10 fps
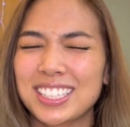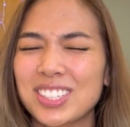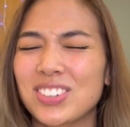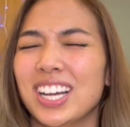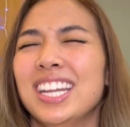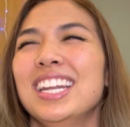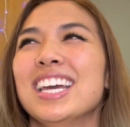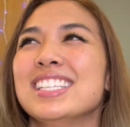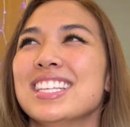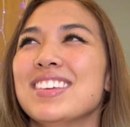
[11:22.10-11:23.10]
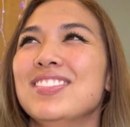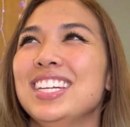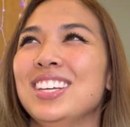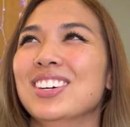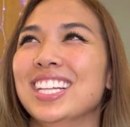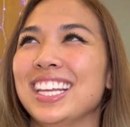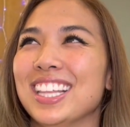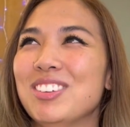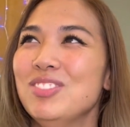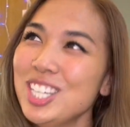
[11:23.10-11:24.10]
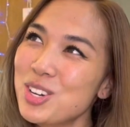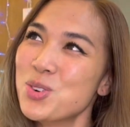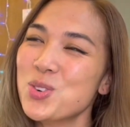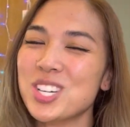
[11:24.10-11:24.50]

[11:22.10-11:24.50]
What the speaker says: why did I say video like that? Video.